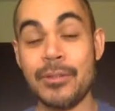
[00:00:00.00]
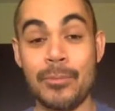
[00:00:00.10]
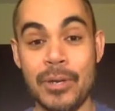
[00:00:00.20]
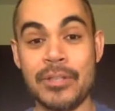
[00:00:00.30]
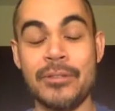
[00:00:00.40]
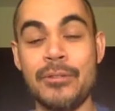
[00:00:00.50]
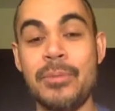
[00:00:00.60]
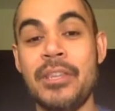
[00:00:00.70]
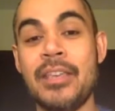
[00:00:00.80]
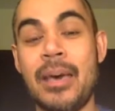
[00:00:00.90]
So Brussels
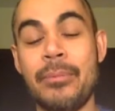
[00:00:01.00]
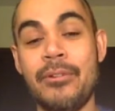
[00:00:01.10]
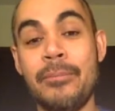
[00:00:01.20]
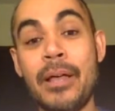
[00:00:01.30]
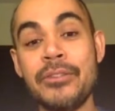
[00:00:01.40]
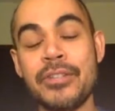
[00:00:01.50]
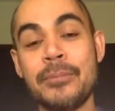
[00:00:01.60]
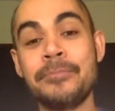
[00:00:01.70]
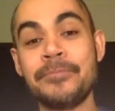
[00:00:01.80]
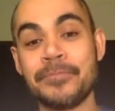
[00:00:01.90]
being the capital of
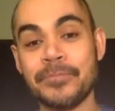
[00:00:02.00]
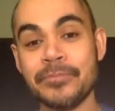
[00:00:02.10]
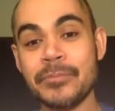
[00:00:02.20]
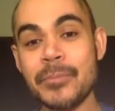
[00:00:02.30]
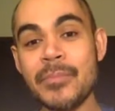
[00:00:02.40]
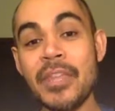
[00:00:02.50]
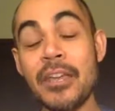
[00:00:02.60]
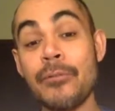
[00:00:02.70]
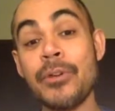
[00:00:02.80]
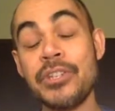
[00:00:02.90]
Belgium, it
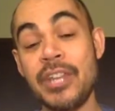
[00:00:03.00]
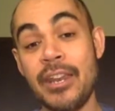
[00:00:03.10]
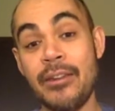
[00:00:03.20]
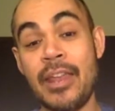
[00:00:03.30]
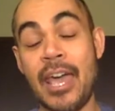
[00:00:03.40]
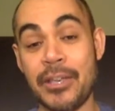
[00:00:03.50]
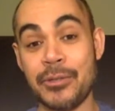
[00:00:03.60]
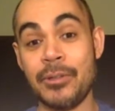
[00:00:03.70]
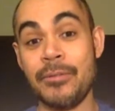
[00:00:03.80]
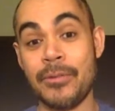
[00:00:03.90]
originated
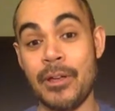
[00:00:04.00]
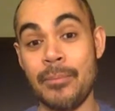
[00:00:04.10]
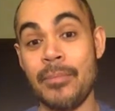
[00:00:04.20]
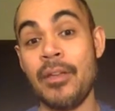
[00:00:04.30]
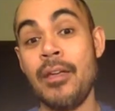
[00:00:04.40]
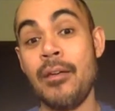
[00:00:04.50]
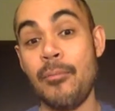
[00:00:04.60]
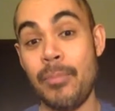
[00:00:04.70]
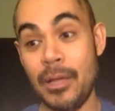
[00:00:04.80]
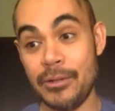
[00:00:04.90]
actually from
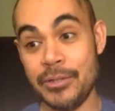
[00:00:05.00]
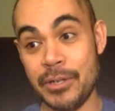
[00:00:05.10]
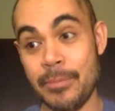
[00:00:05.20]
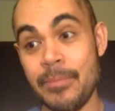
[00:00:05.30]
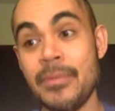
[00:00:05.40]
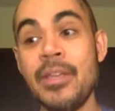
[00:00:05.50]
Belgium.